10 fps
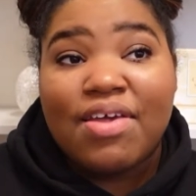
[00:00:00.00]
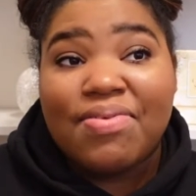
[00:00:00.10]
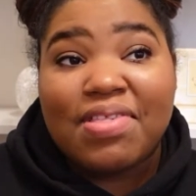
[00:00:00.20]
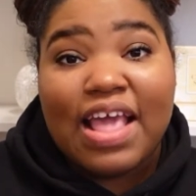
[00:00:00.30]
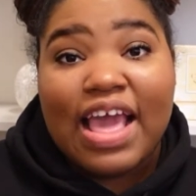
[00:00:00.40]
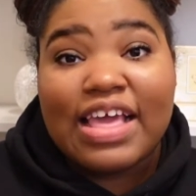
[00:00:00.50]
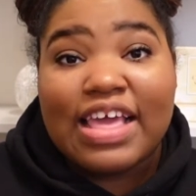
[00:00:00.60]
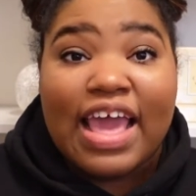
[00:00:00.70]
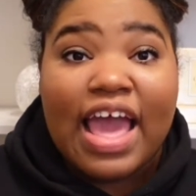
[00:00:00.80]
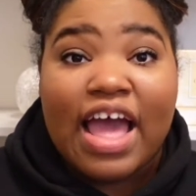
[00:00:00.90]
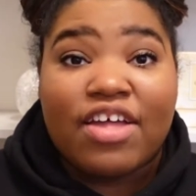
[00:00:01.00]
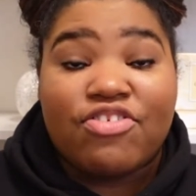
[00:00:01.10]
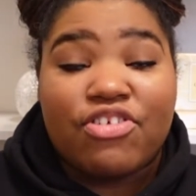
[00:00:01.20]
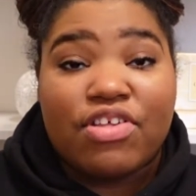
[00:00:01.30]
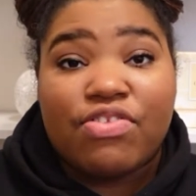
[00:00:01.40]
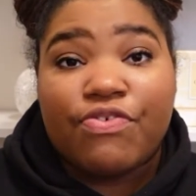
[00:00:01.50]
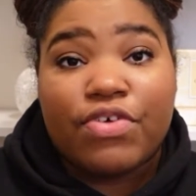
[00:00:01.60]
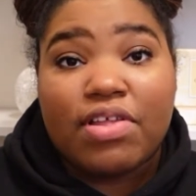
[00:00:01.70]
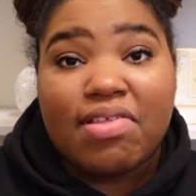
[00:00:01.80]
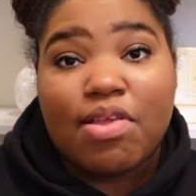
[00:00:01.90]
saying yeah just
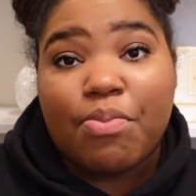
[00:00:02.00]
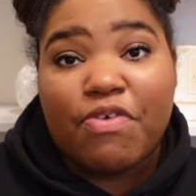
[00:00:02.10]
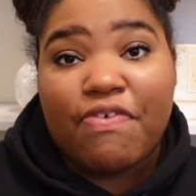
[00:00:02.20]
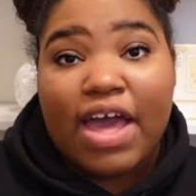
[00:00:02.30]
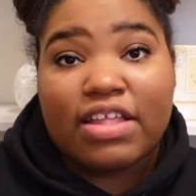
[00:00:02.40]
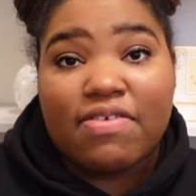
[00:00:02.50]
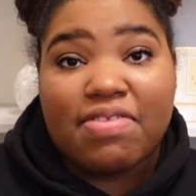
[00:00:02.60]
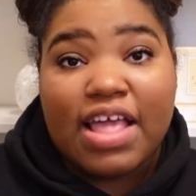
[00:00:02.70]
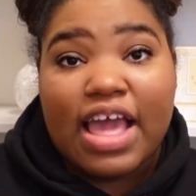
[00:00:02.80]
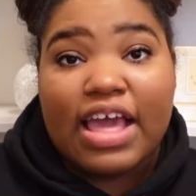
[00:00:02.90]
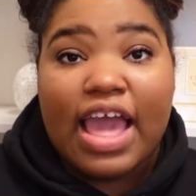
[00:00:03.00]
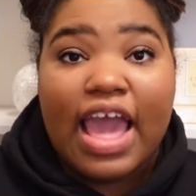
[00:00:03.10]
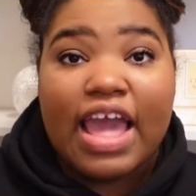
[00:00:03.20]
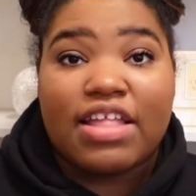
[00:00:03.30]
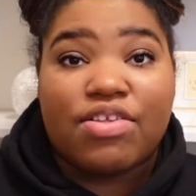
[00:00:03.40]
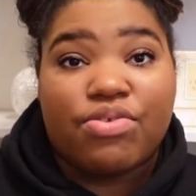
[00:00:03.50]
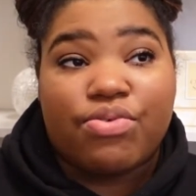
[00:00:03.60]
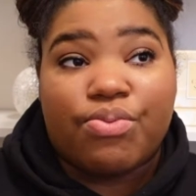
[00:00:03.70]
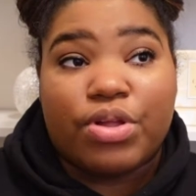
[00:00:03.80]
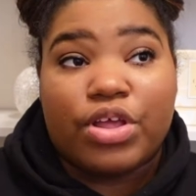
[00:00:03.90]
for the simple fact of saying, hey, this
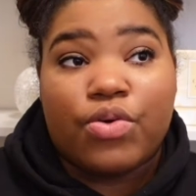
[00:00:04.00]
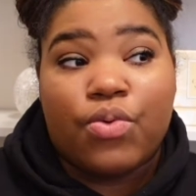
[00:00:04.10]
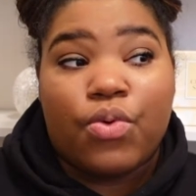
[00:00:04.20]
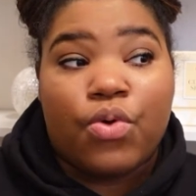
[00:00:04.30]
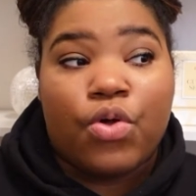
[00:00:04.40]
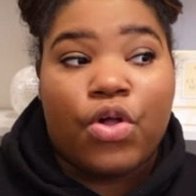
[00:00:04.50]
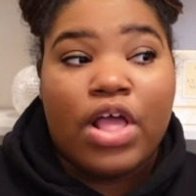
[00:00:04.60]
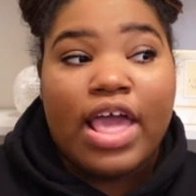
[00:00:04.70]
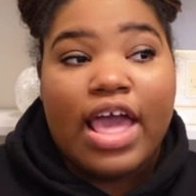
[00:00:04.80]
was really cool,